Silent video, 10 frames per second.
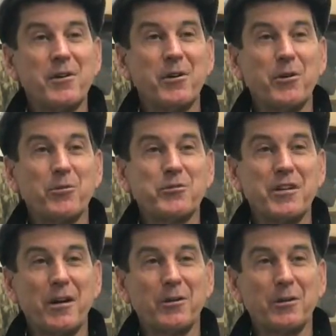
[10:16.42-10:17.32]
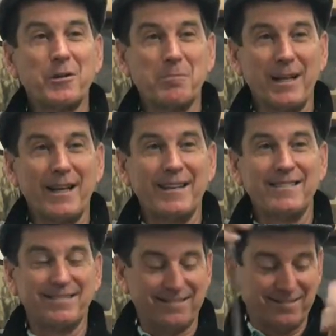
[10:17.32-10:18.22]
the old style looking blade,
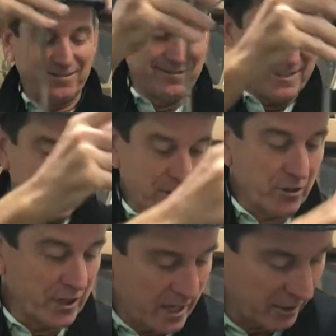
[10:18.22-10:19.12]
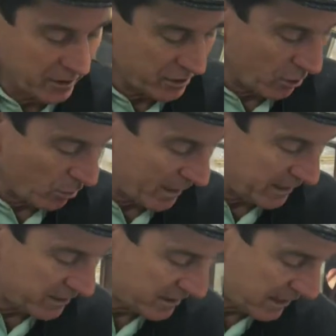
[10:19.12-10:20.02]
and good heel and toe
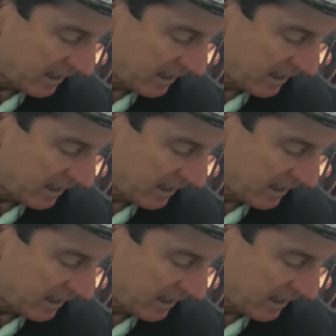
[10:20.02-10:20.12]
weights.